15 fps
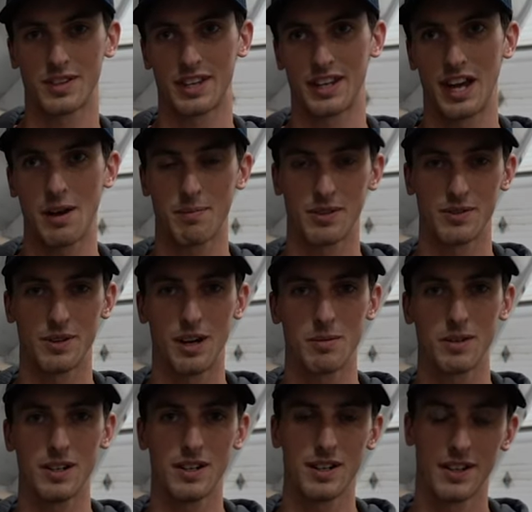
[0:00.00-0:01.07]
with the top of the
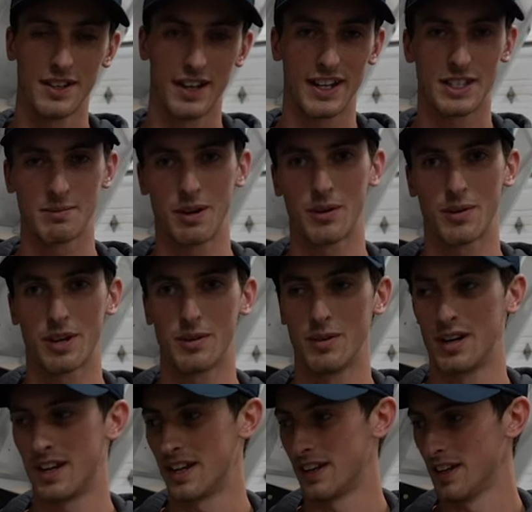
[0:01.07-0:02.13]
rubber, that's about where you
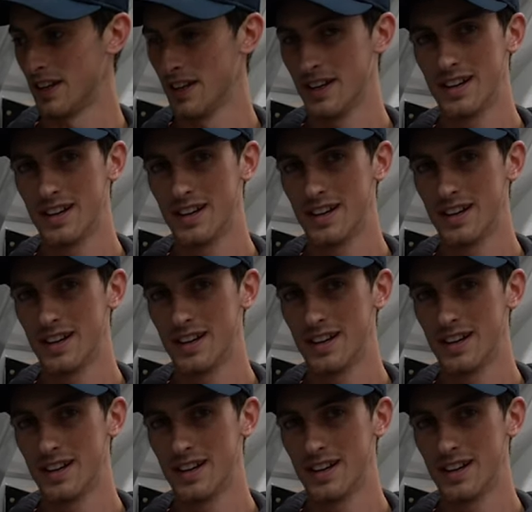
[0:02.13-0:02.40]
want it.